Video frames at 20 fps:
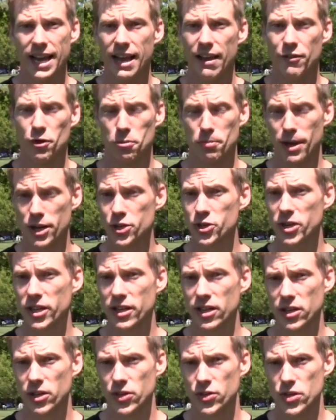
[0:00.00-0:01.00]
If you're
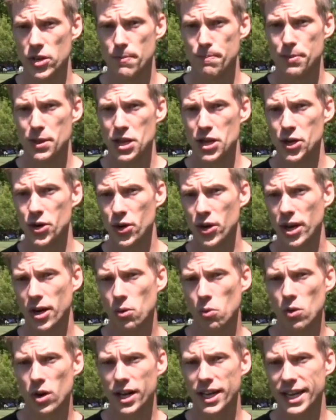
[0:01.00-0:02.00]
measuring those, you're
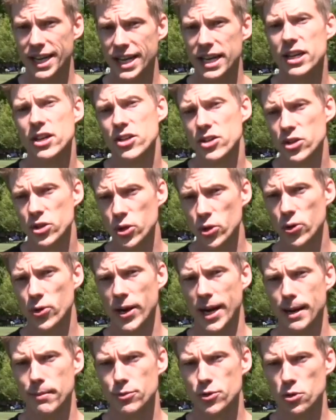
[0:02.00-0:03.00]
going to want to get 2
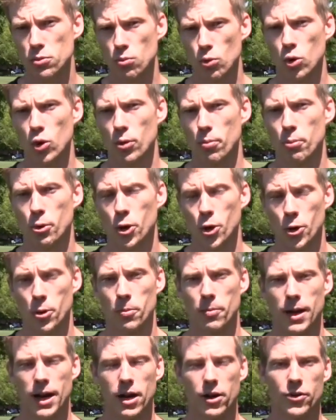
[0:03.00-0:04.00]
grams or more per
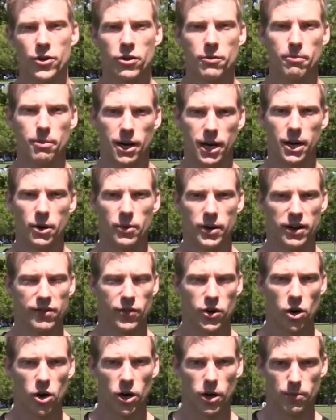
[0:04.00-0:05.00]
pound of body weight
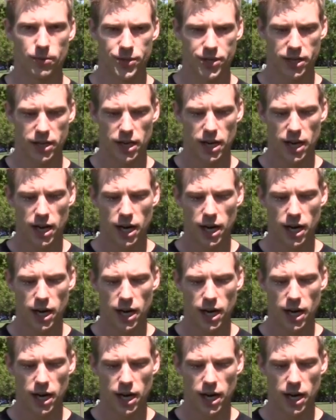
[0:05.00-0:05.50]
of carbs.